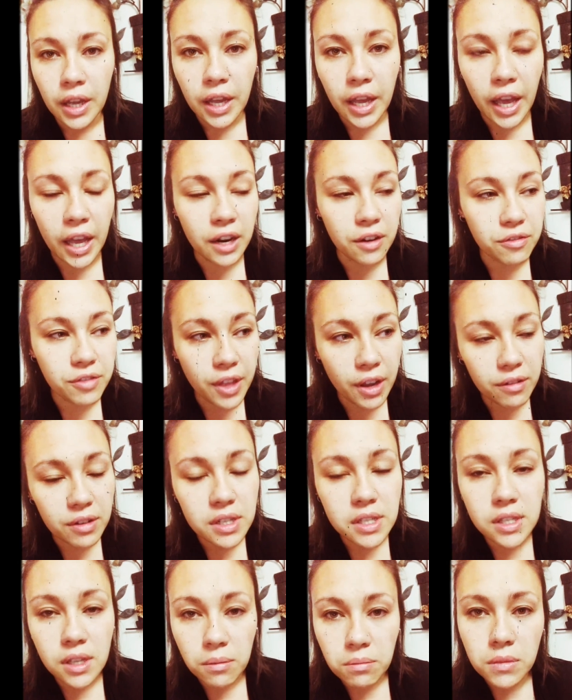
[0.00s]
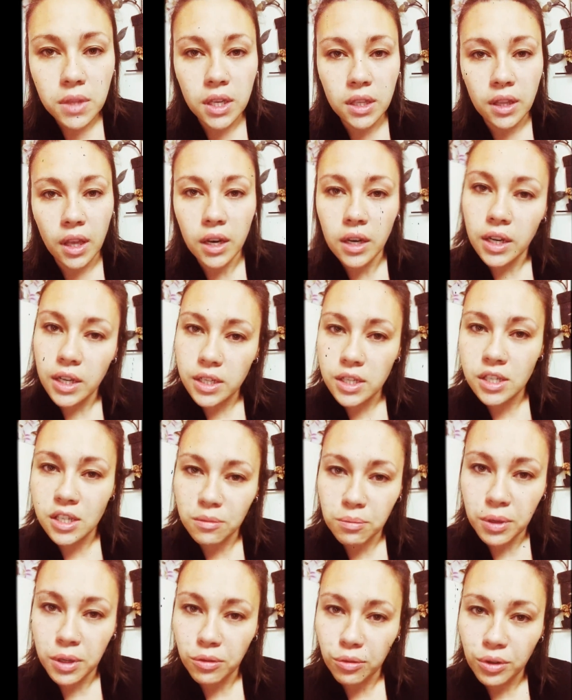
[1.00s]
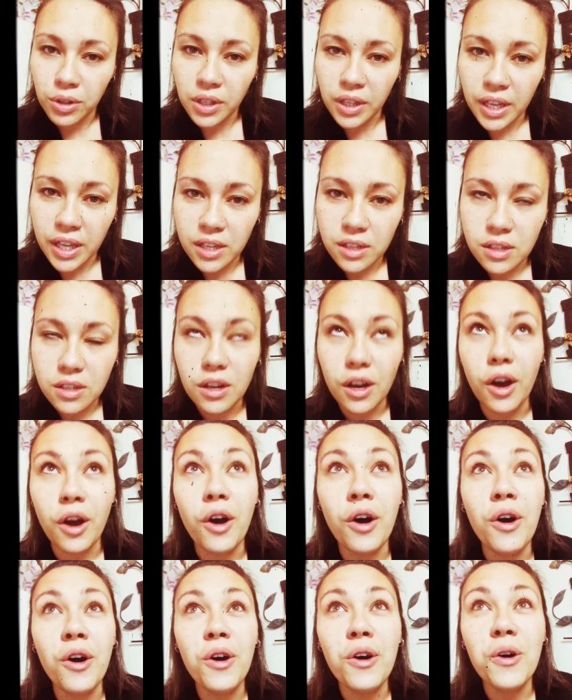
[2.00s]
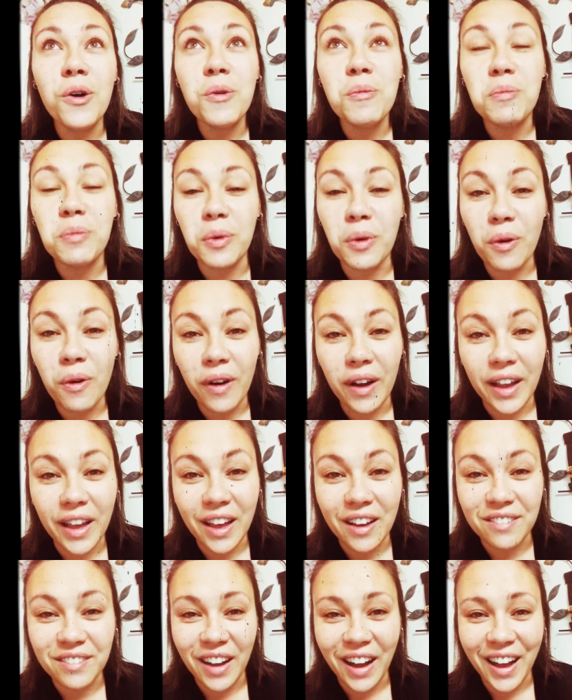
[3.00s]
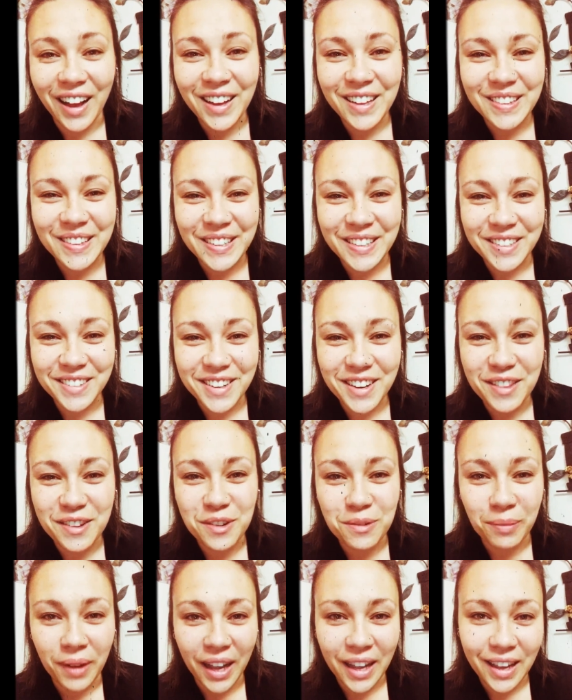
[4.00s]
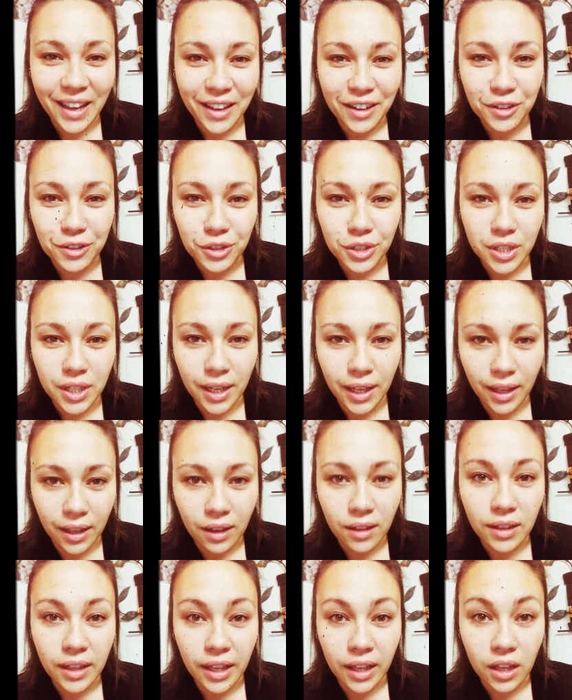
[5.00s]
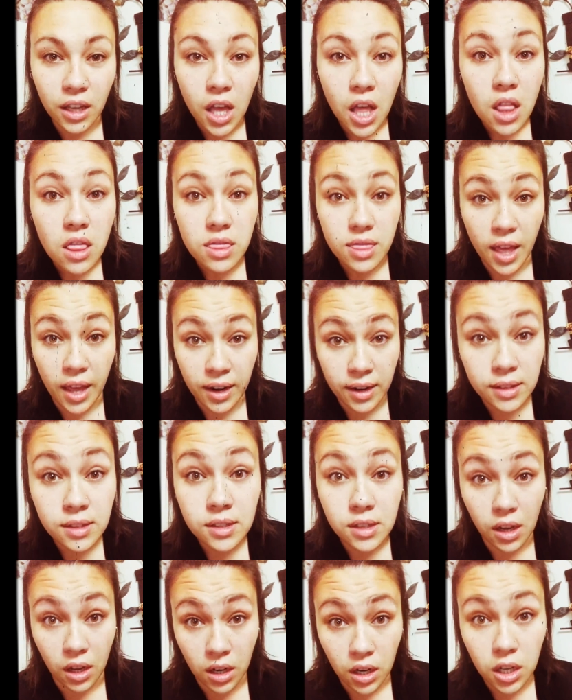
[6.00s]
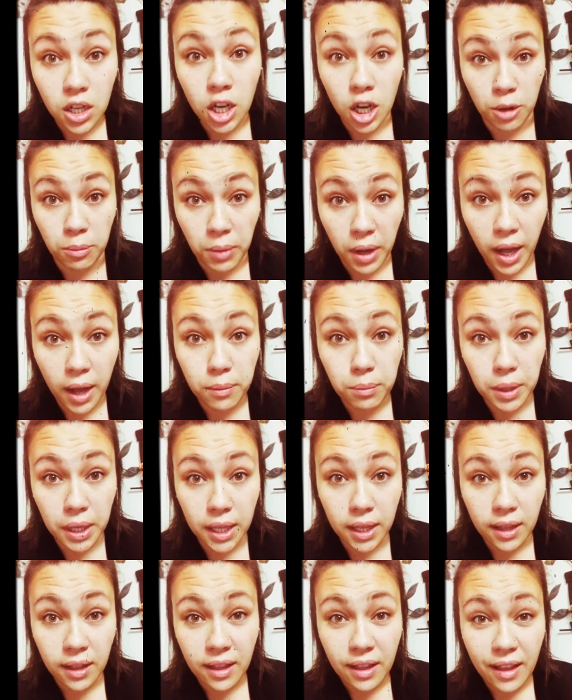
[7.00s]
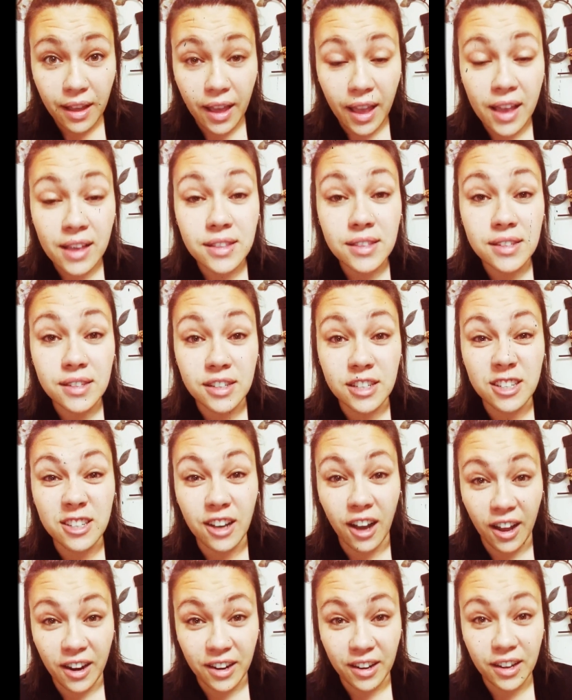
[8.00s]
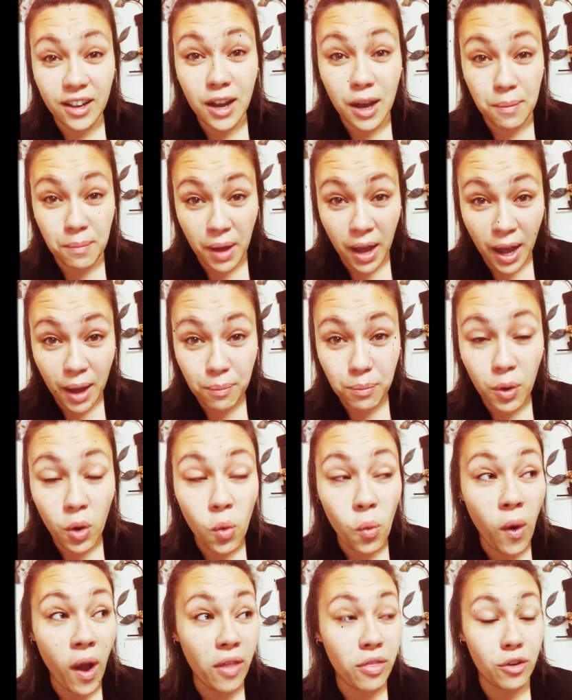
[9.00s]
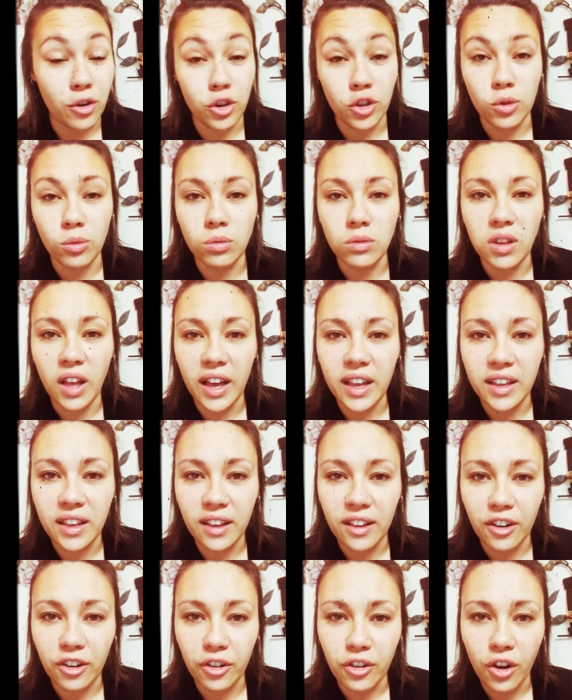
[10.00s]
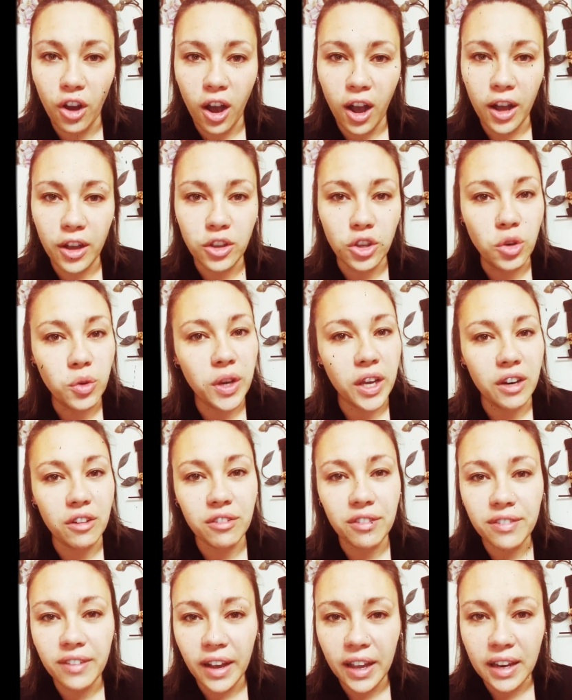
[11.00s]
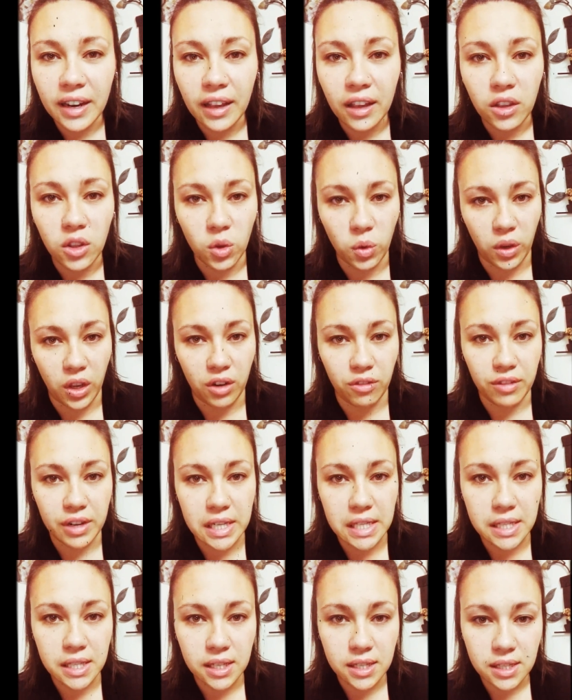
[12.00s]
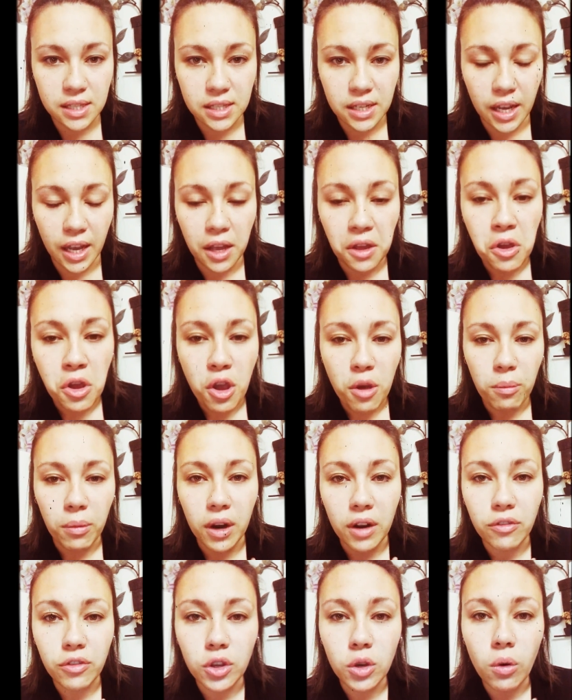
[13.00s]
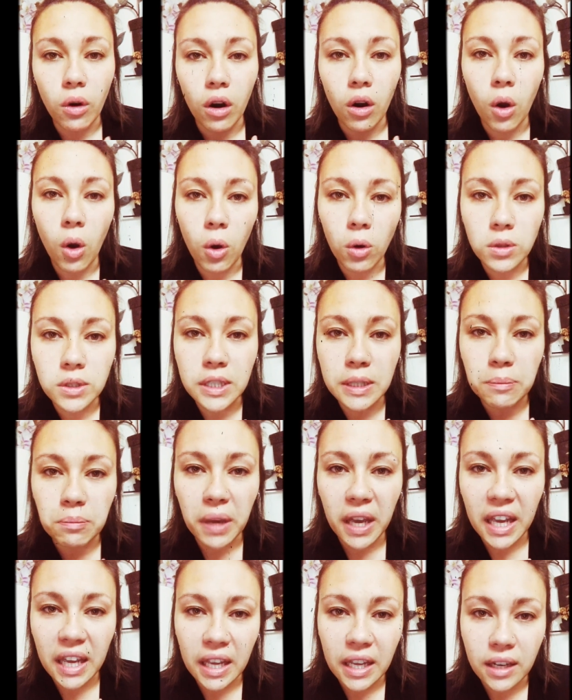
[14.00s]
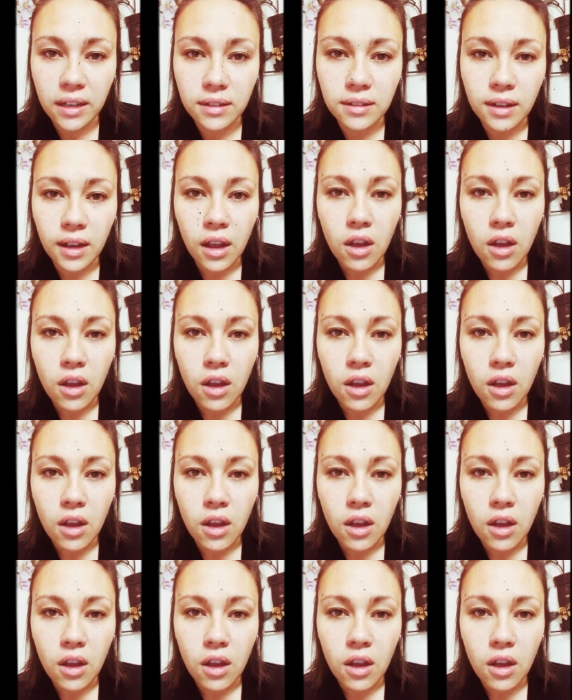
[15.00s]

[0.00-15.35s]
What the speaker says: And if there is something that needs to be released, oh boy, have I learned through my energy healing that it's gonna come up. It's gonna come up, whether you like it or not. You can fight it, you can resist it. But if you are holding pain